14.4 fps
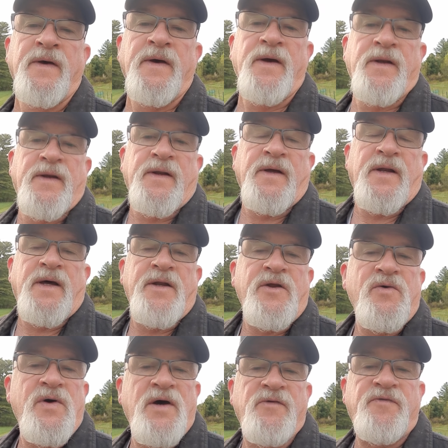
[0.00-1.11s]
And, and I
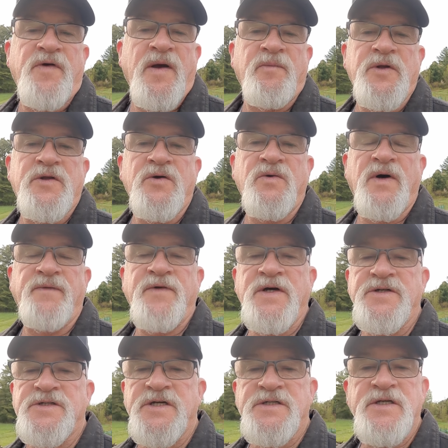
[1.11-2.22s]
do have family, too. I've
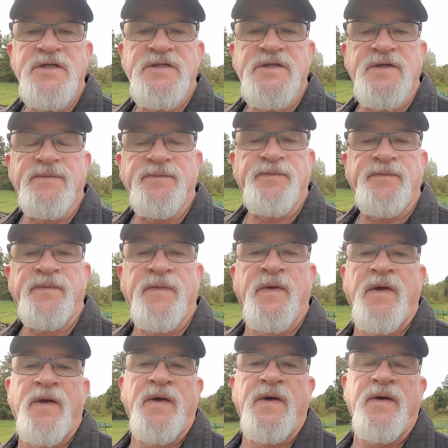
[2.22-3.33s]
got sisters, and
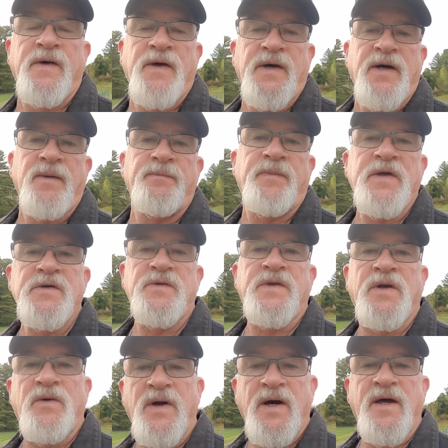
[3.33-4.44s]
uh, there,
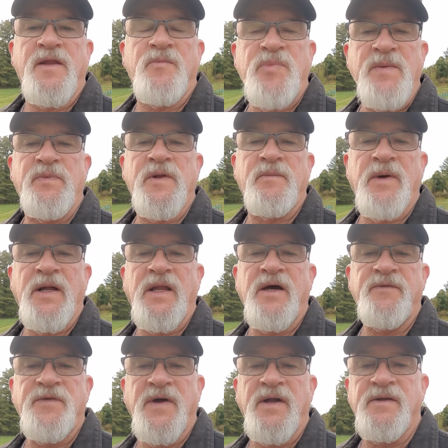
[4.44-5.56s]
there are other people in my
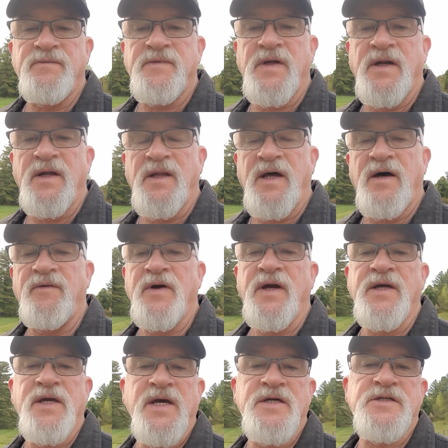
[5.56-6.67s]
life that, that I love. I
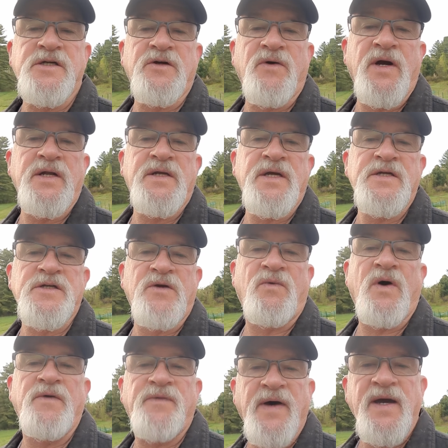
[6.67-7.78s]
got kids and grandkids and a
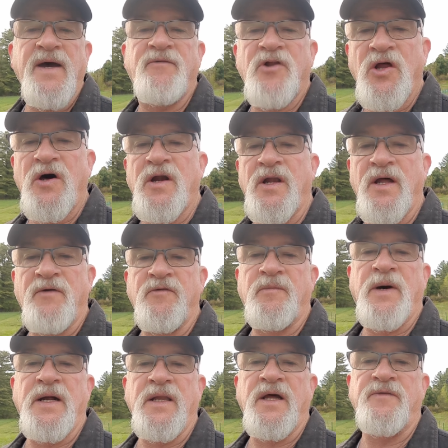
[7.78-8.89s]
wife. I have a lot of love in
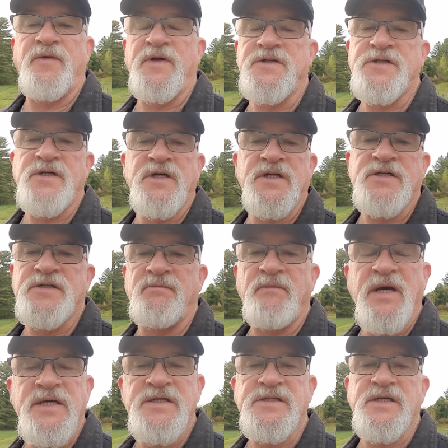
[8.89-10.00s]
my life, and it's, and it's
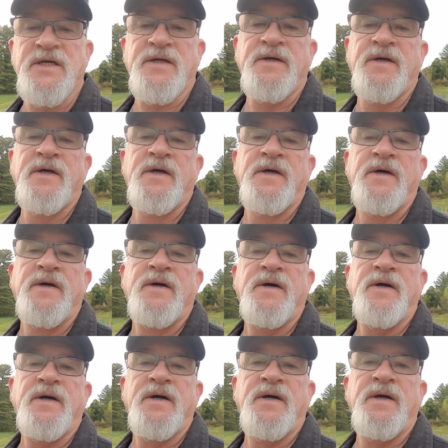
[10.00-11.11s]
amazing.
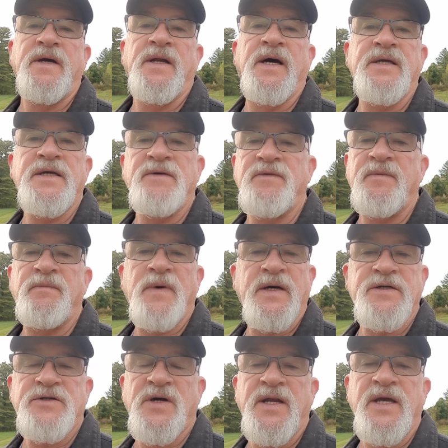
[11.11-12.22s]
Uh, and I give it,
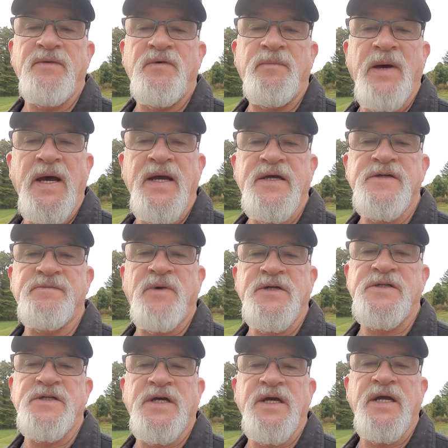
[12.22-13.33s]
I try to give it back as
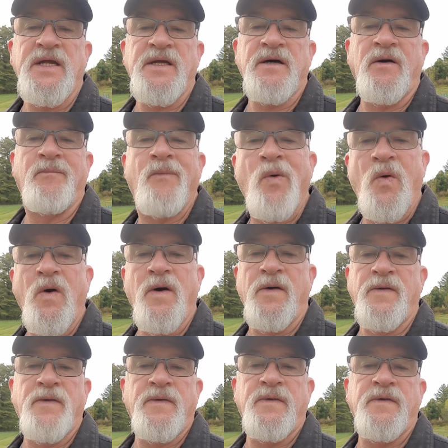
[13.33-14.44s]
much as I get it, or more,
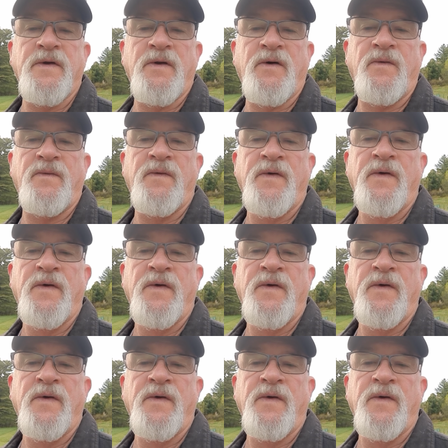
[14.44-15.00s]
you know.